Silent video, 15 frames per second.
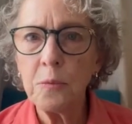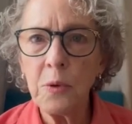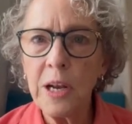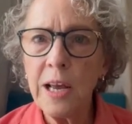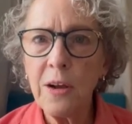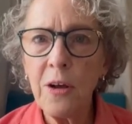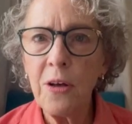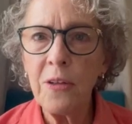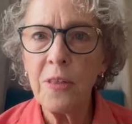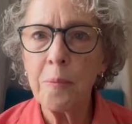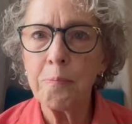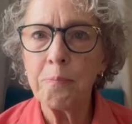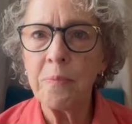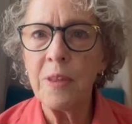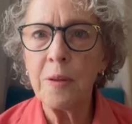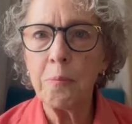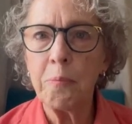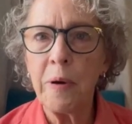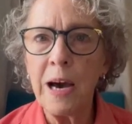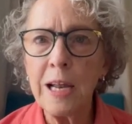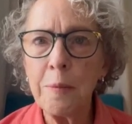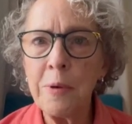what I call the
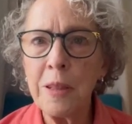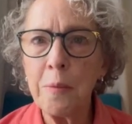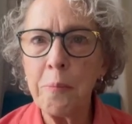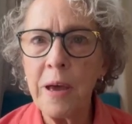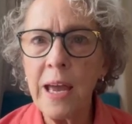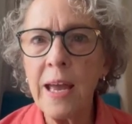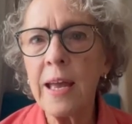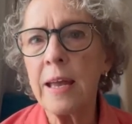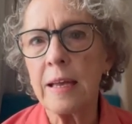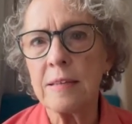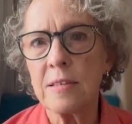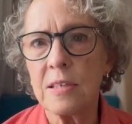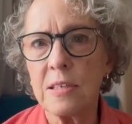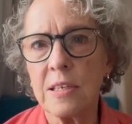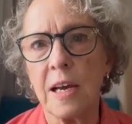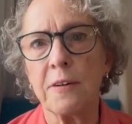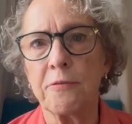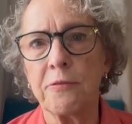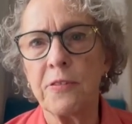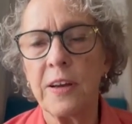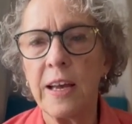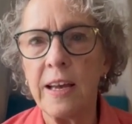bottom of the bag
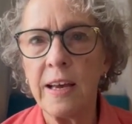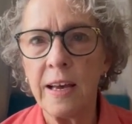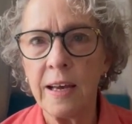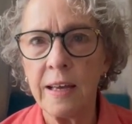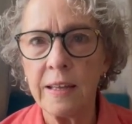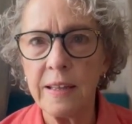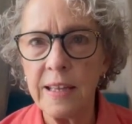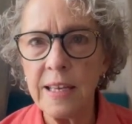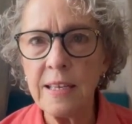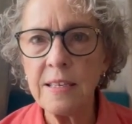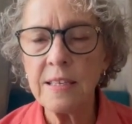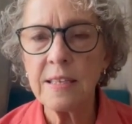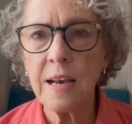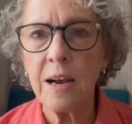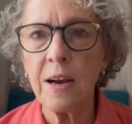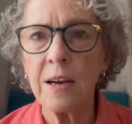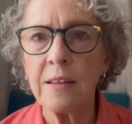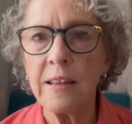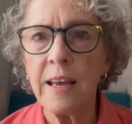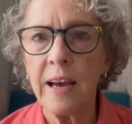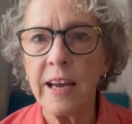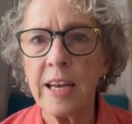stuff. These are
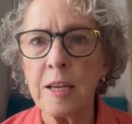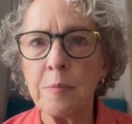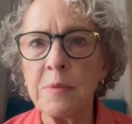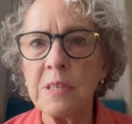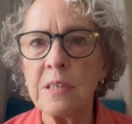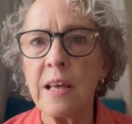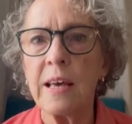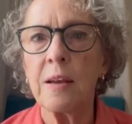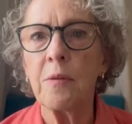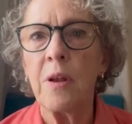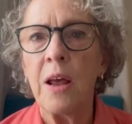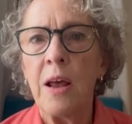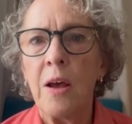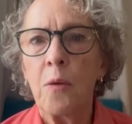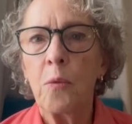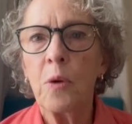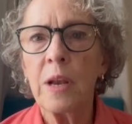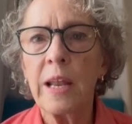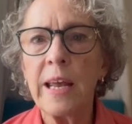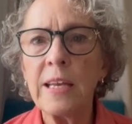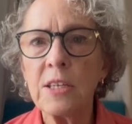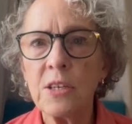the items that
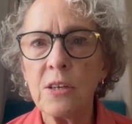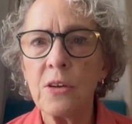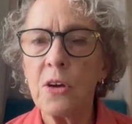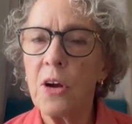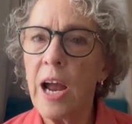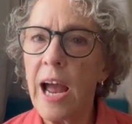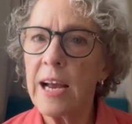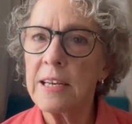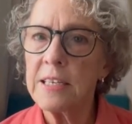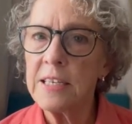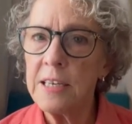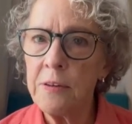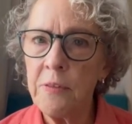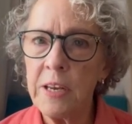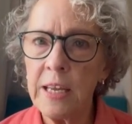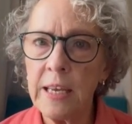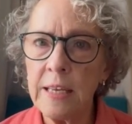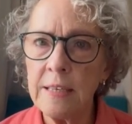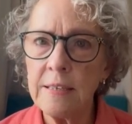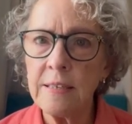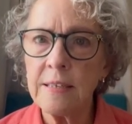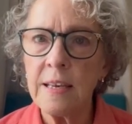relate to your
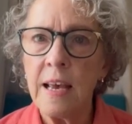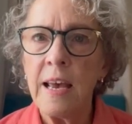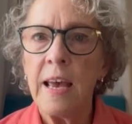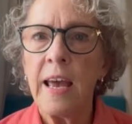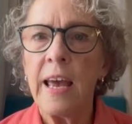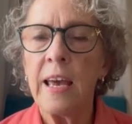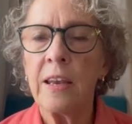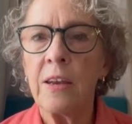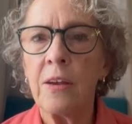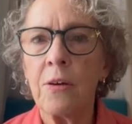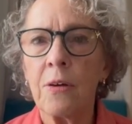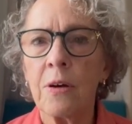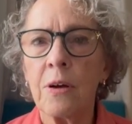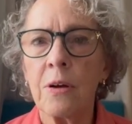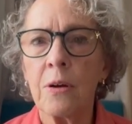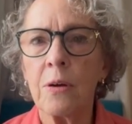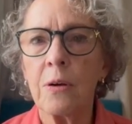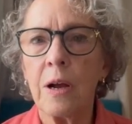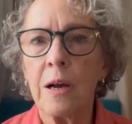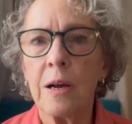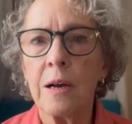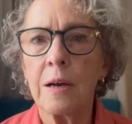activities and
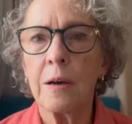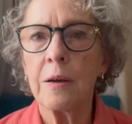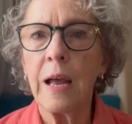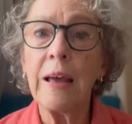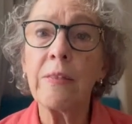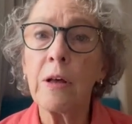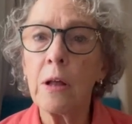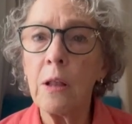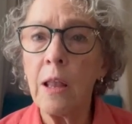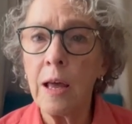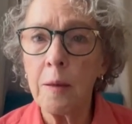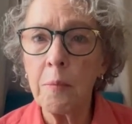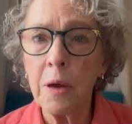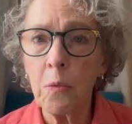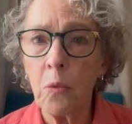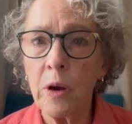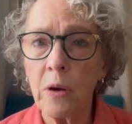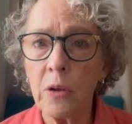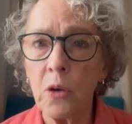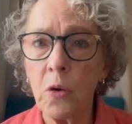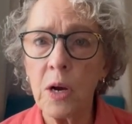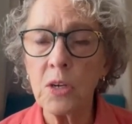and the climate where
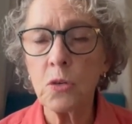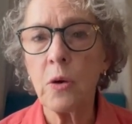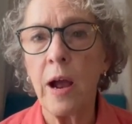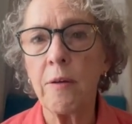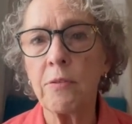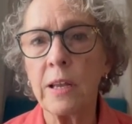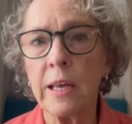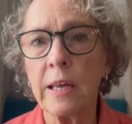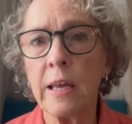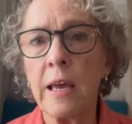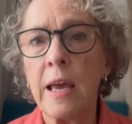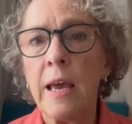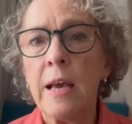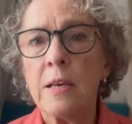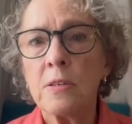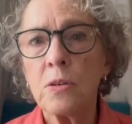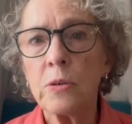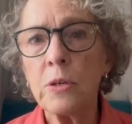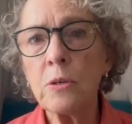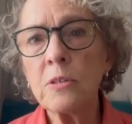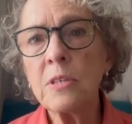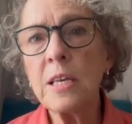you are traveling. So
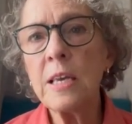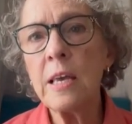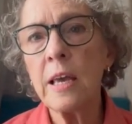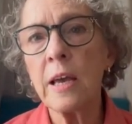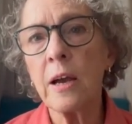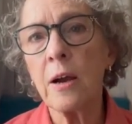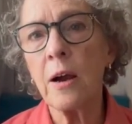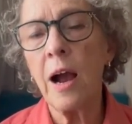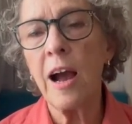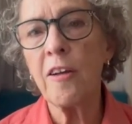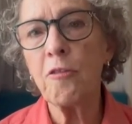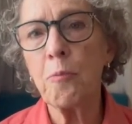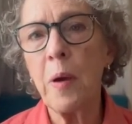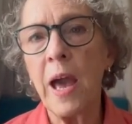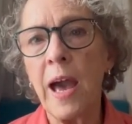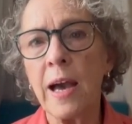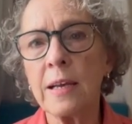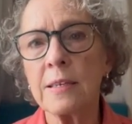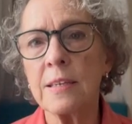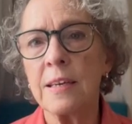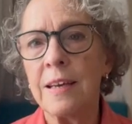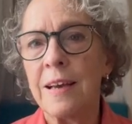you'll see here I've packed